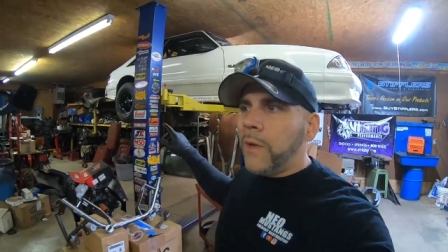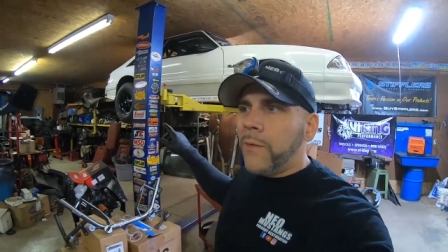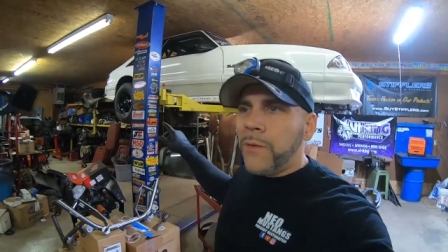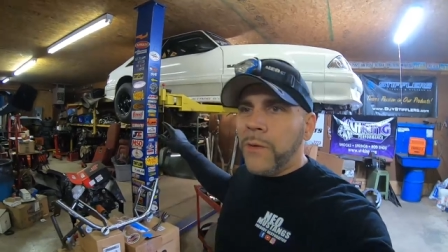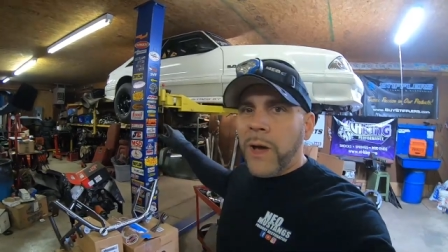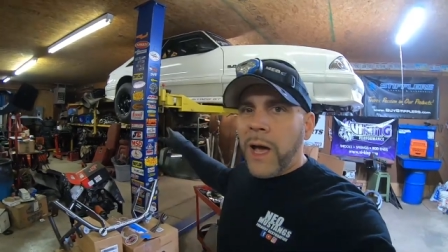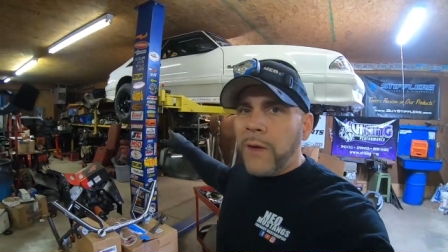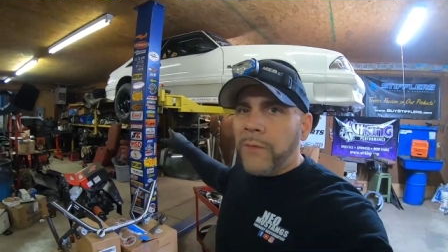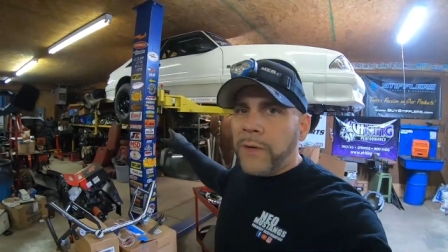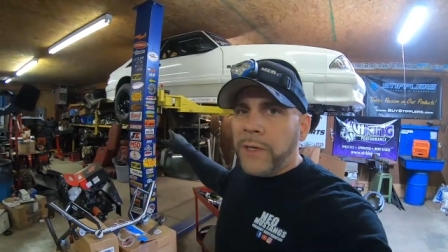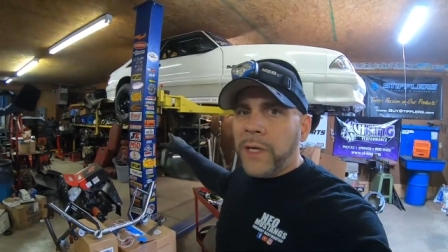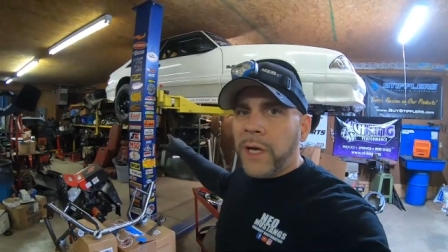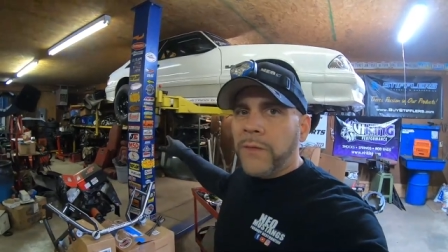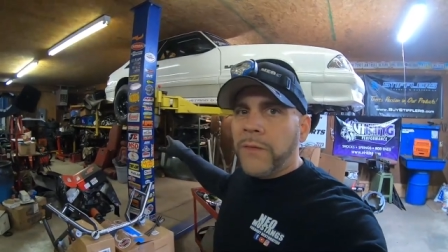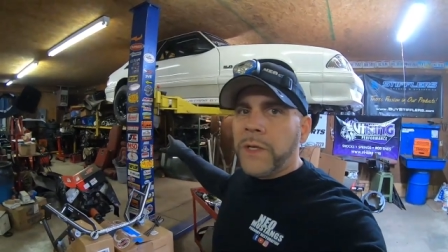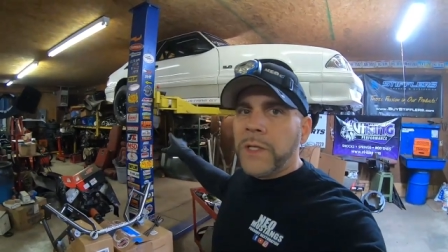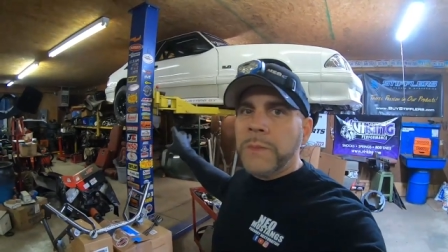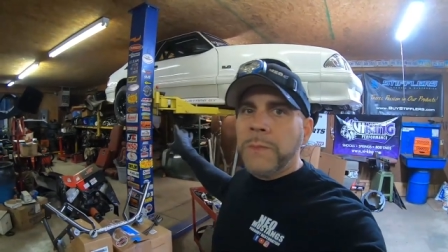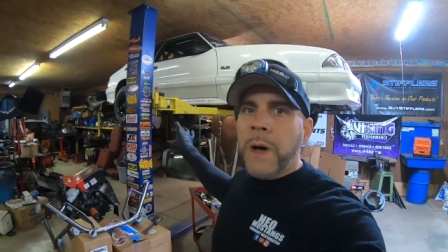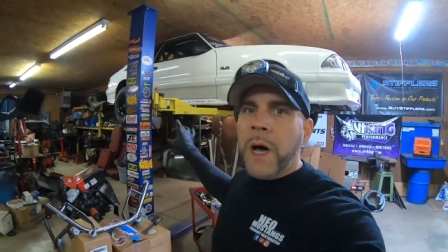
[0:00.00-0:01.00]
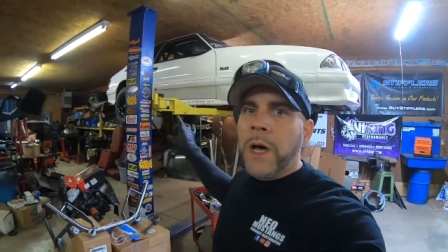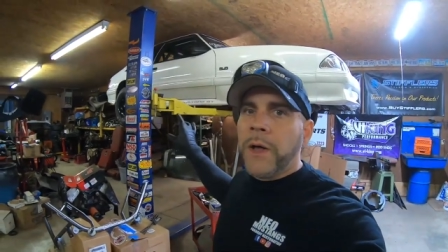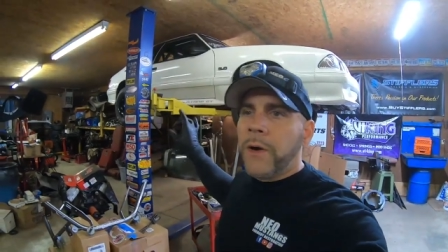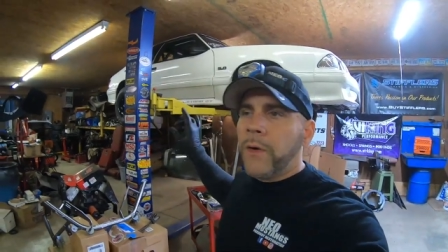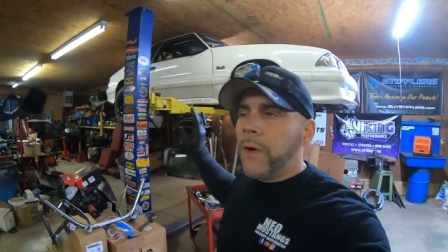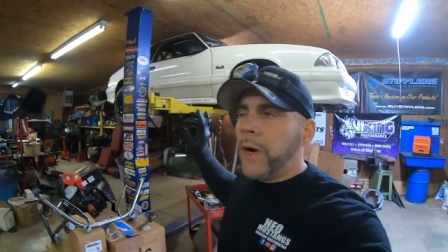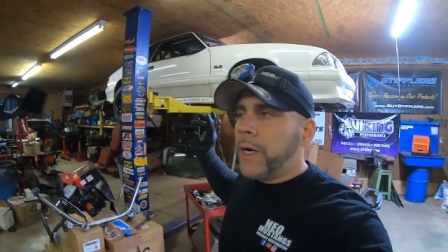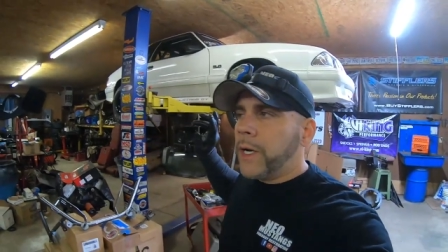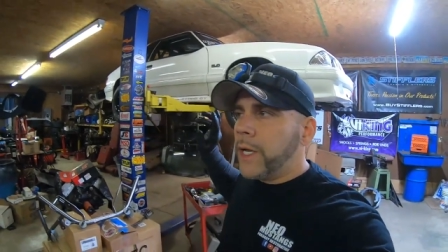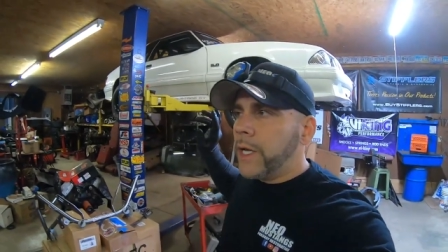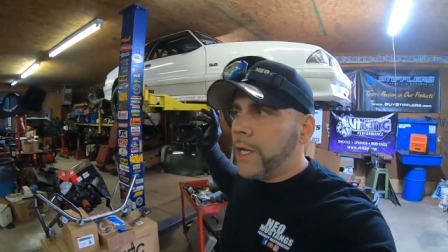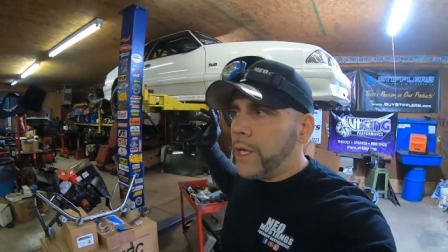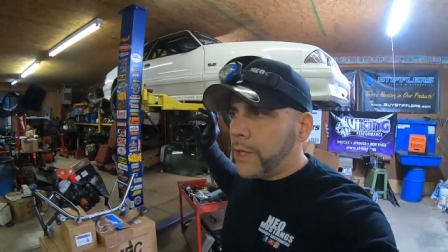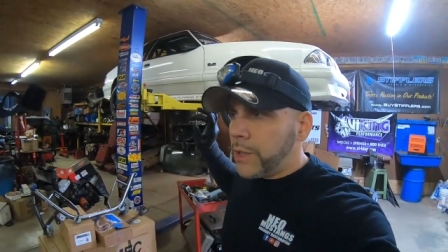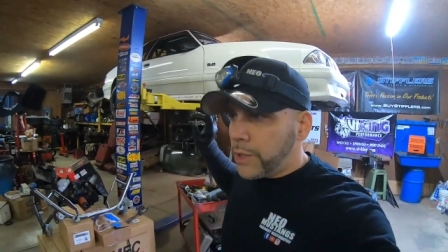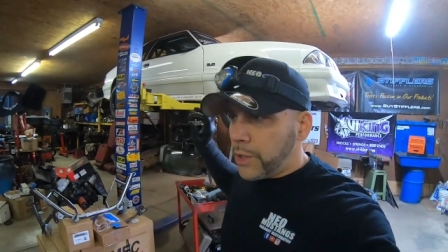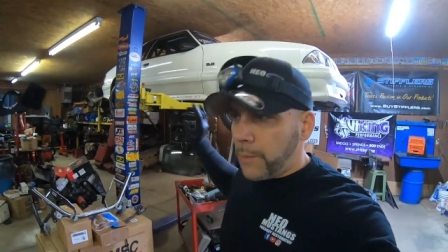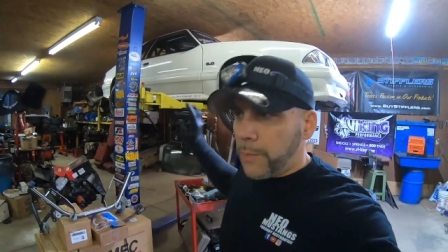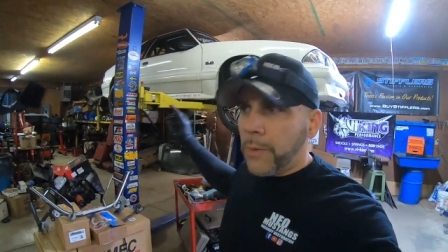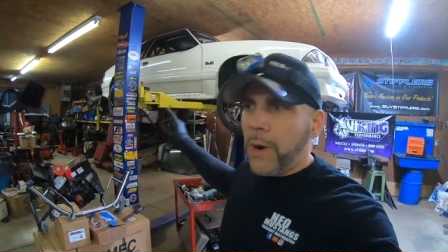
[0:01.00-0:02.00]
if you haven't done this mod already,
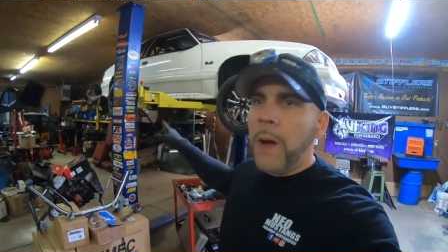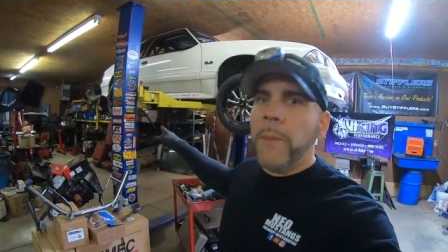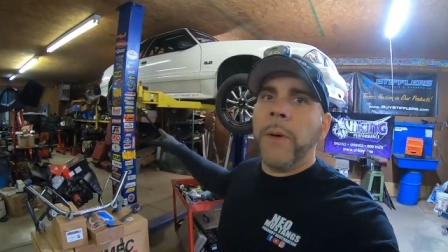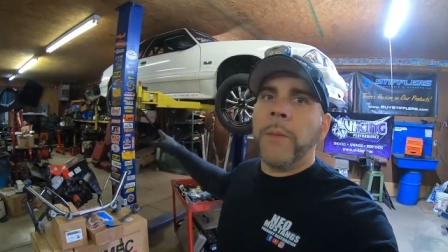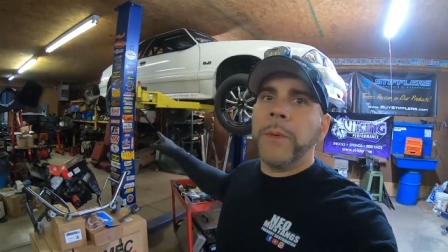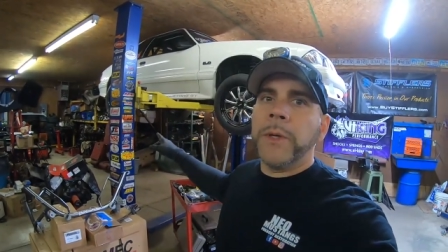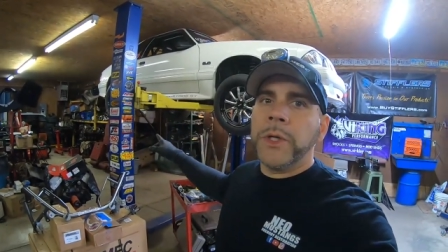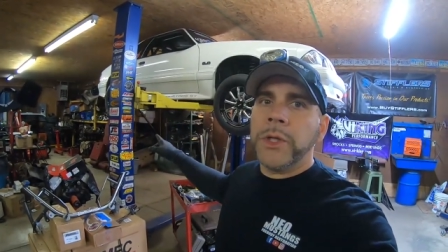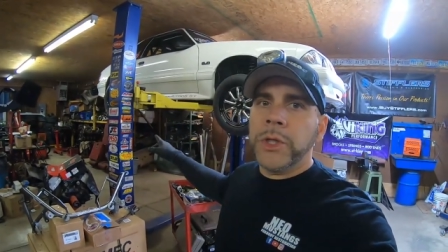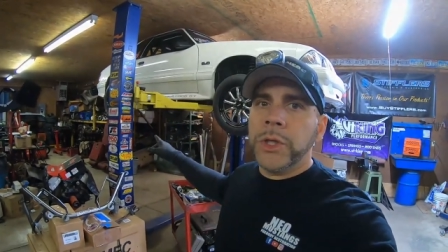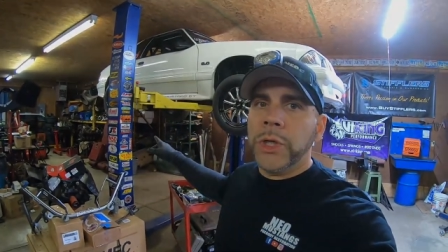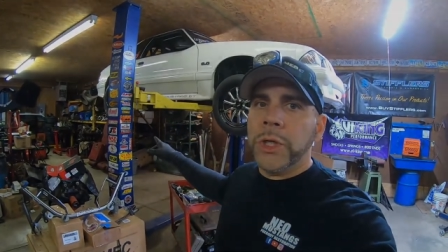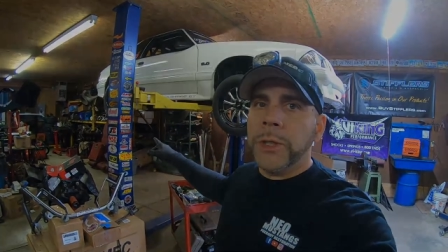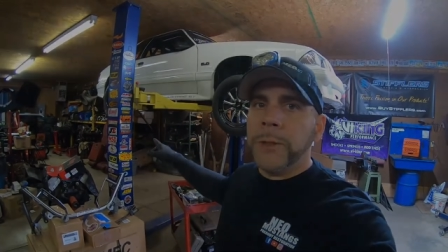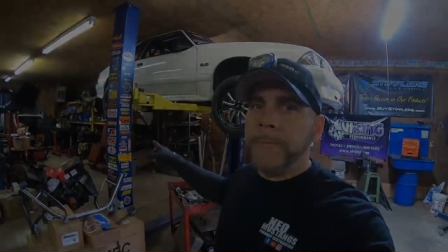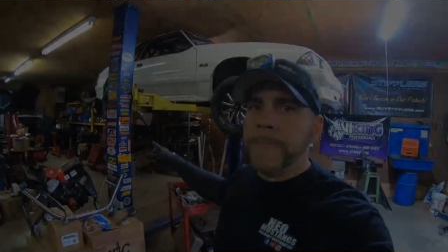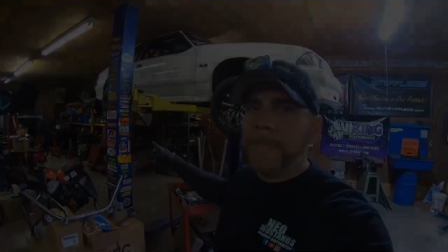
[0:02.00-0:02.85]
you probably should.